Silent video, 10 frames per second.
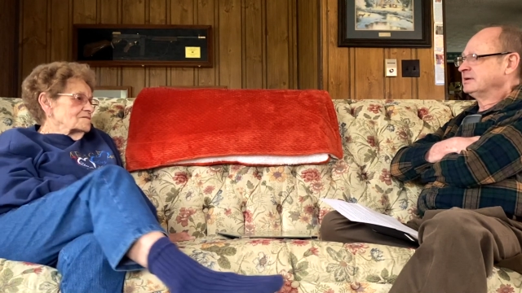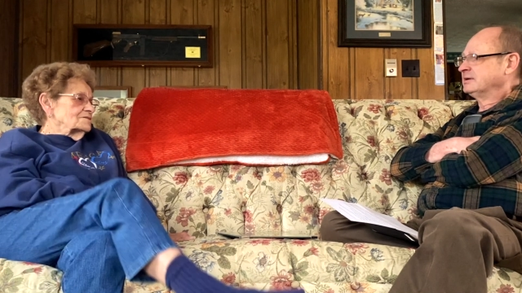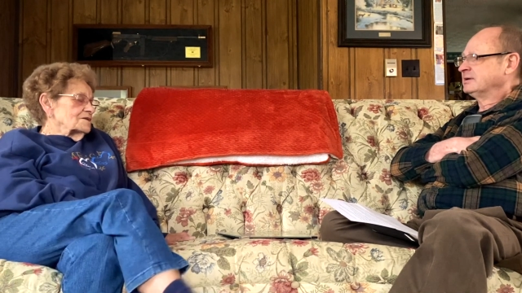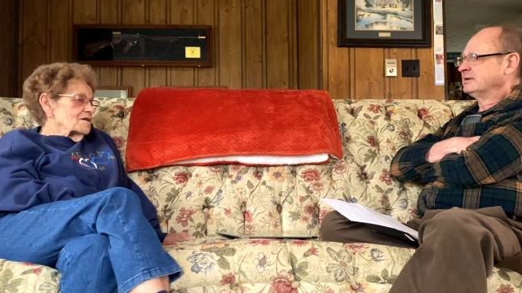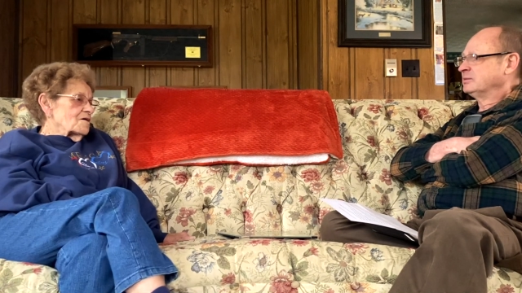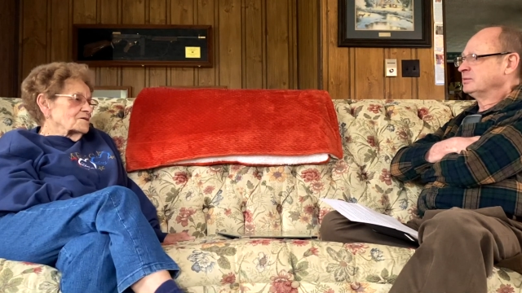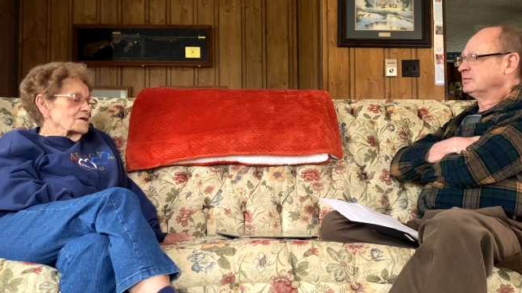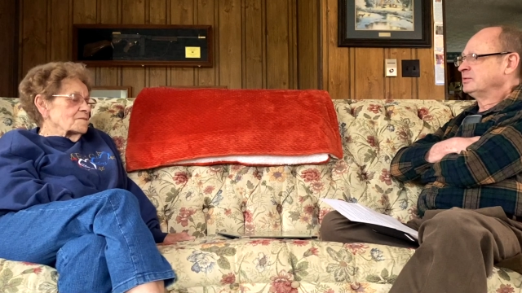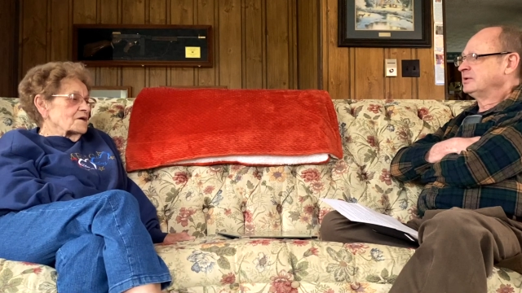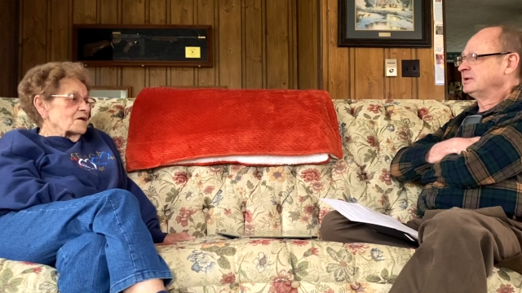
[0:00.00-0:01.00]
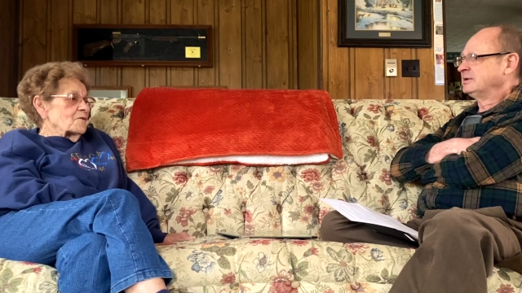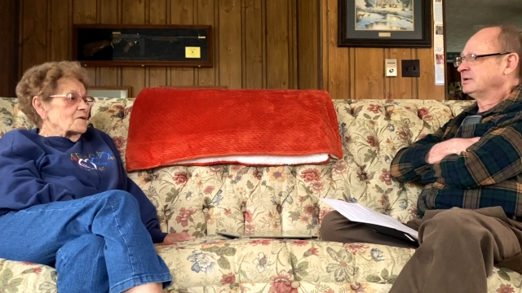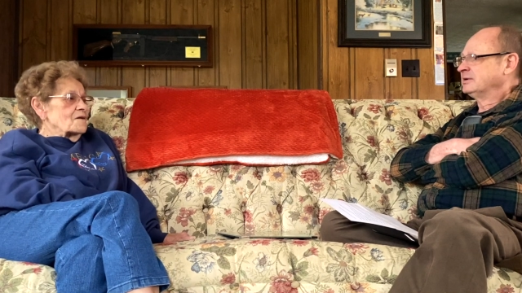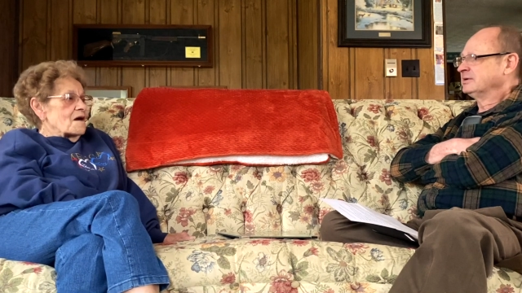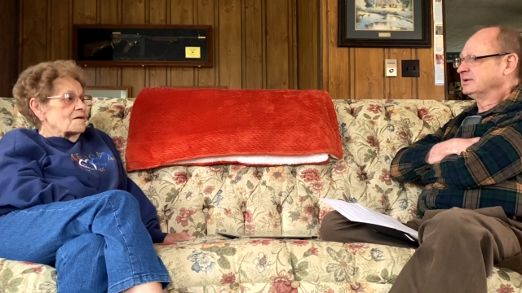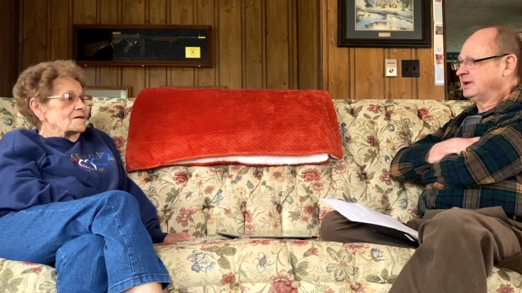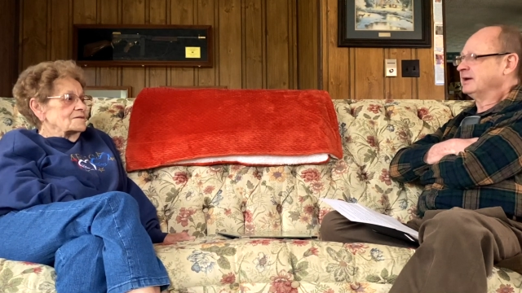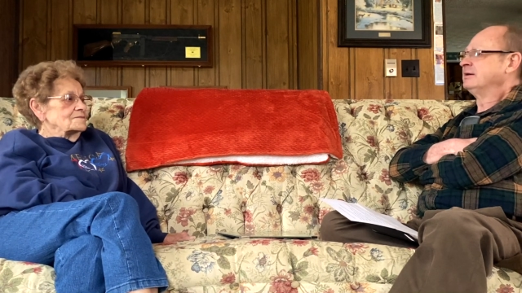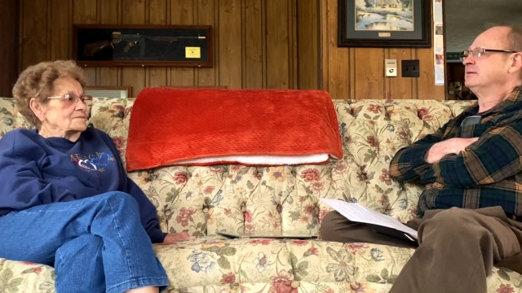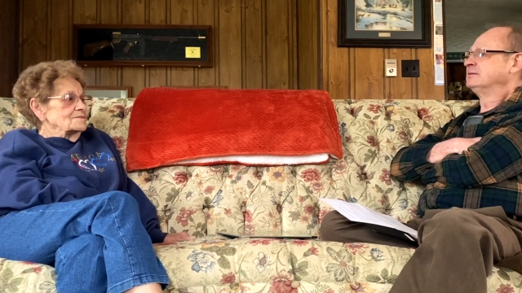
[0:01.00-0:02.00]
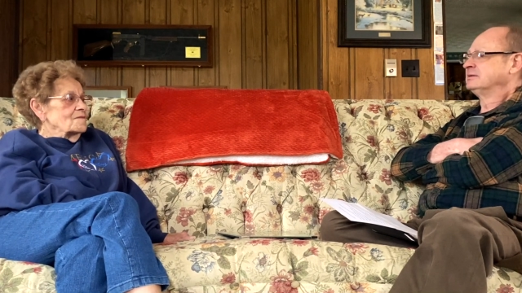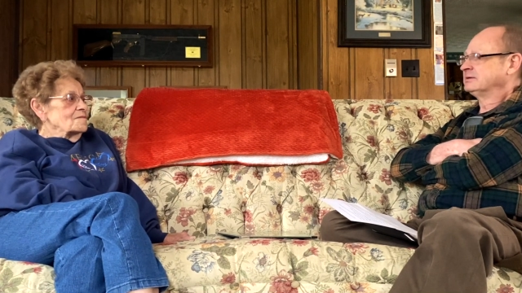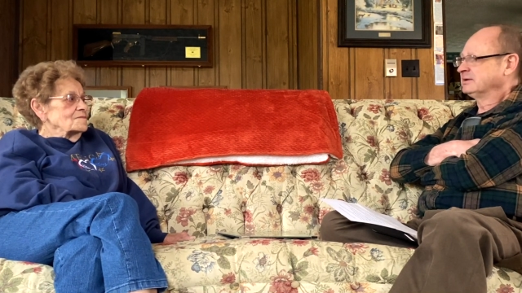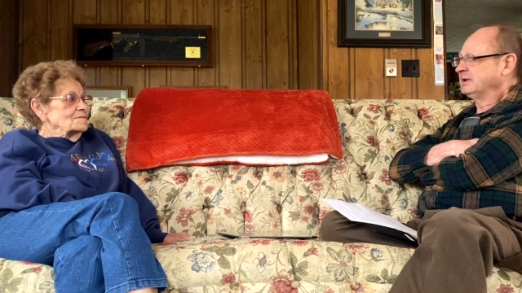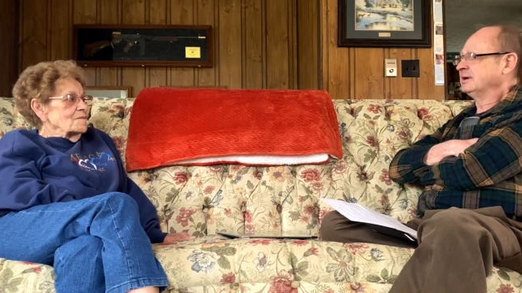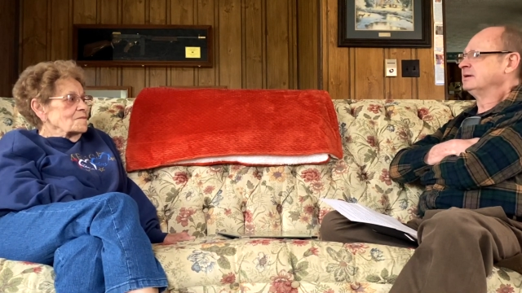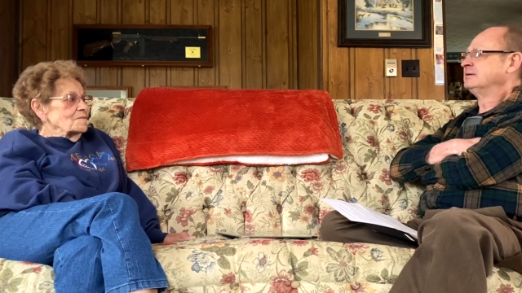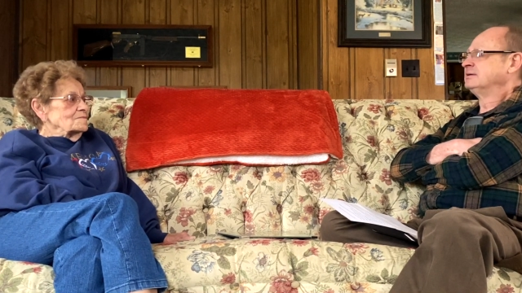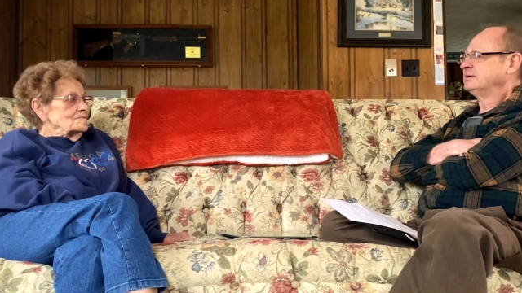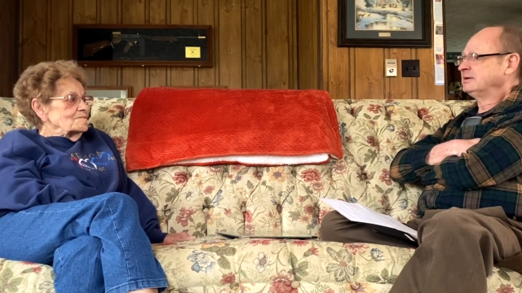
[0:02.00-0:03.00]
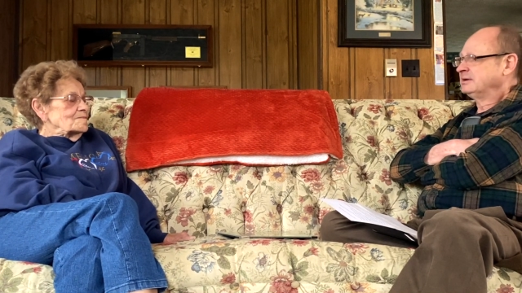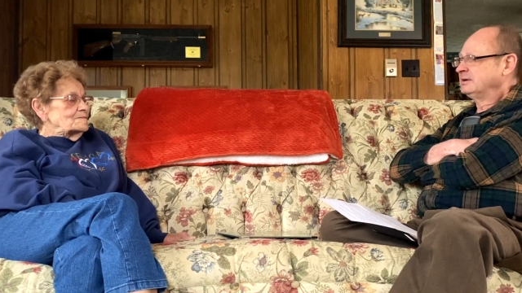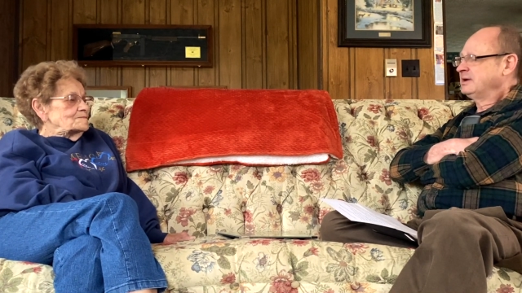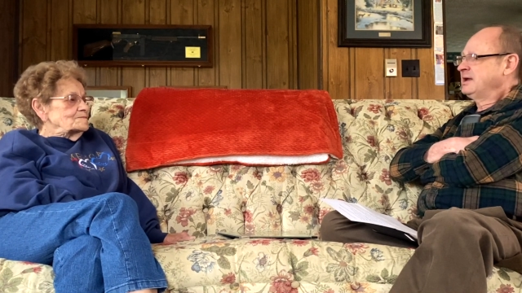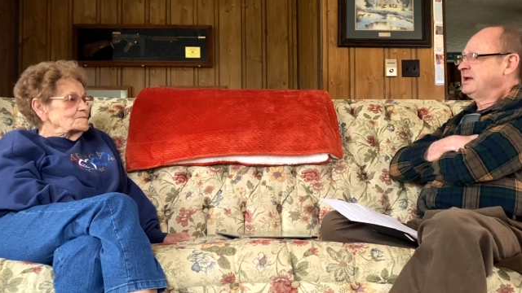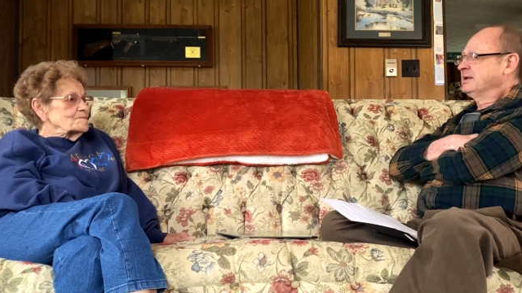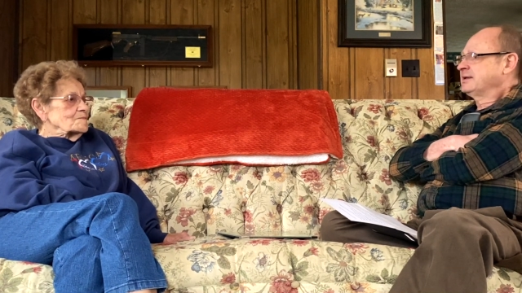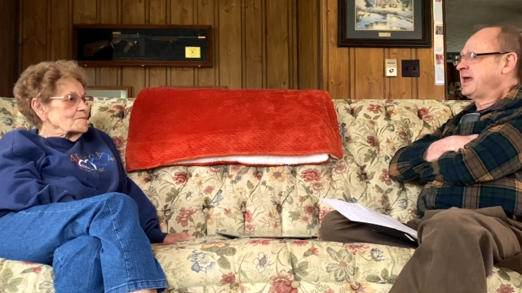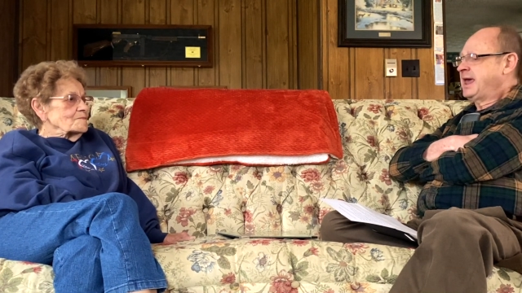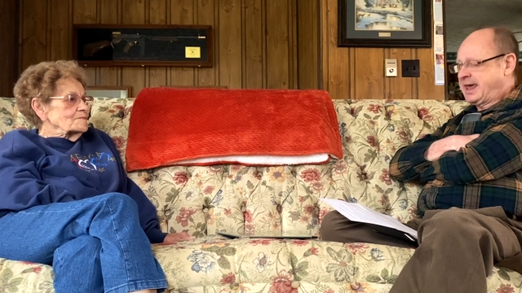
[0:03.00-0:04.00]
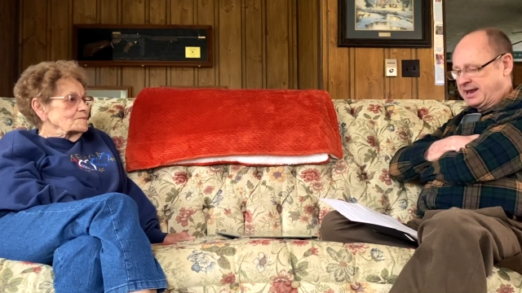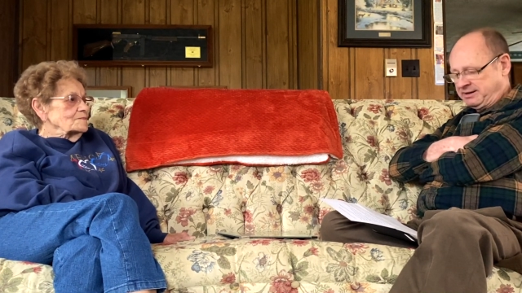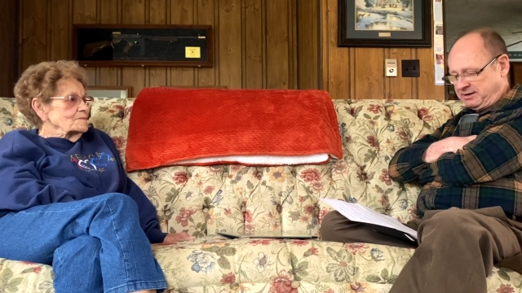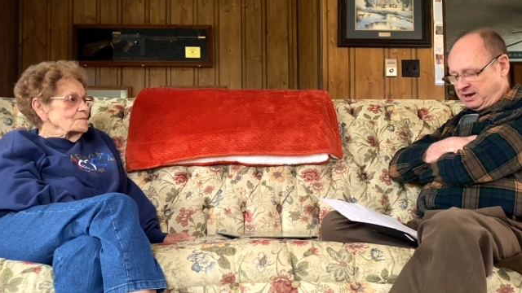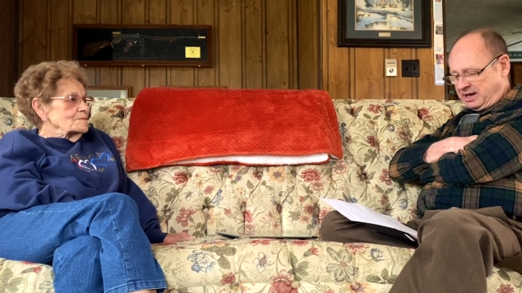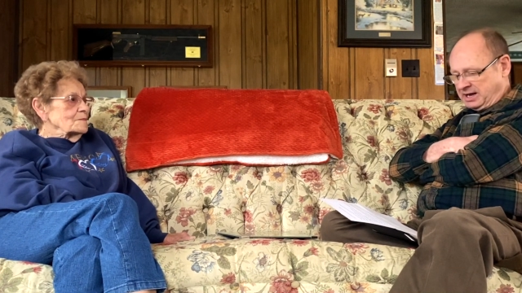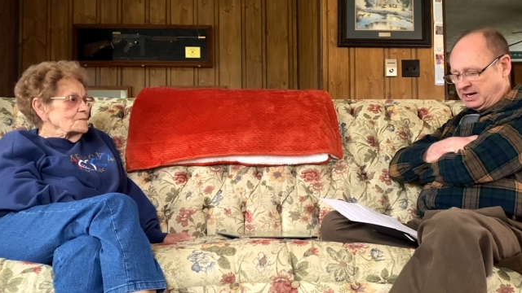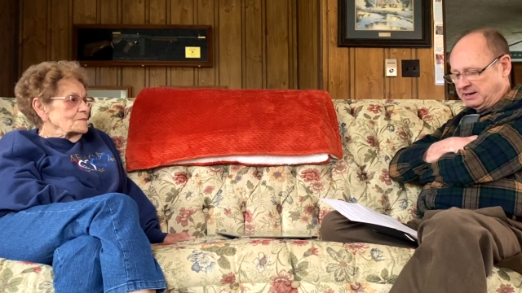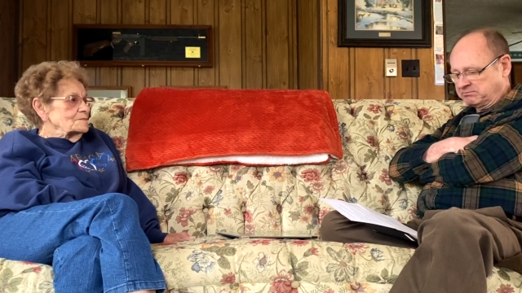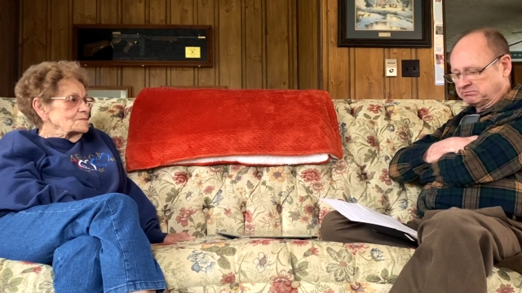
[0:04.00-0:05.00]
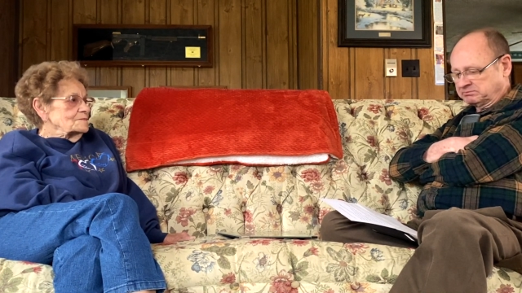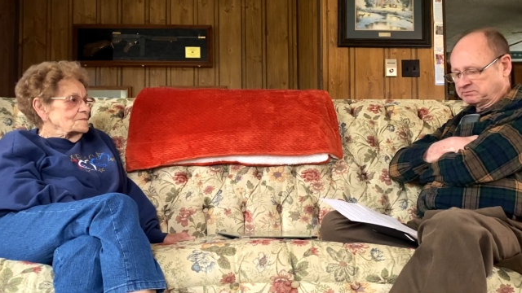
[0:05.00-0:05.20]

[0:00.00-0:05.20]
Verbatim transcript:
Speaker 1: a long time ago. Yeah, yeah,
Speaker 2: and. Um,